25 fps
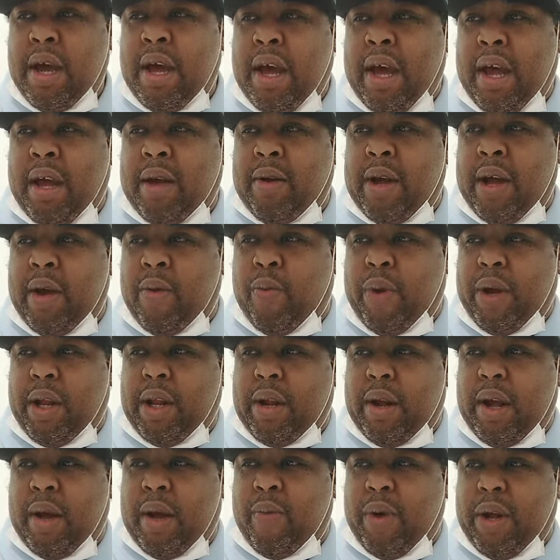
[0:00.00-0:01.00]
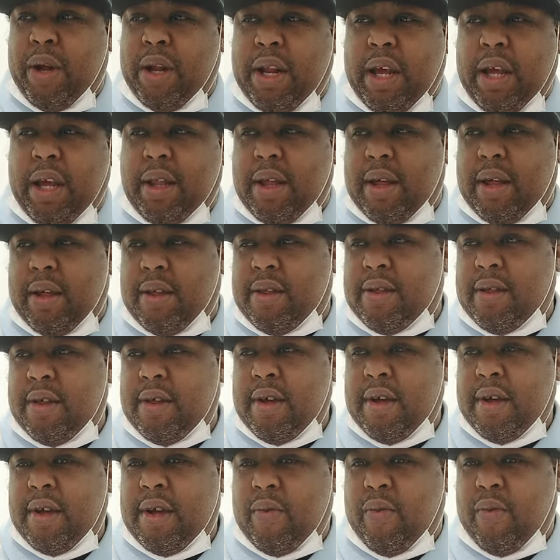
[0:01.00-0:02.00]
And, and we and we need this.
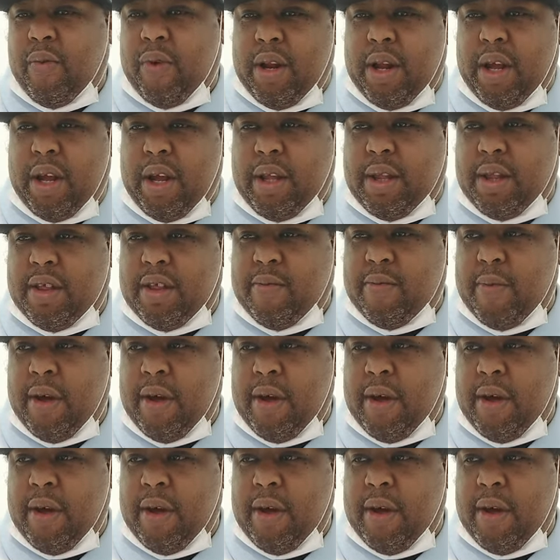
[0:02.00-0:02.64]
We need this,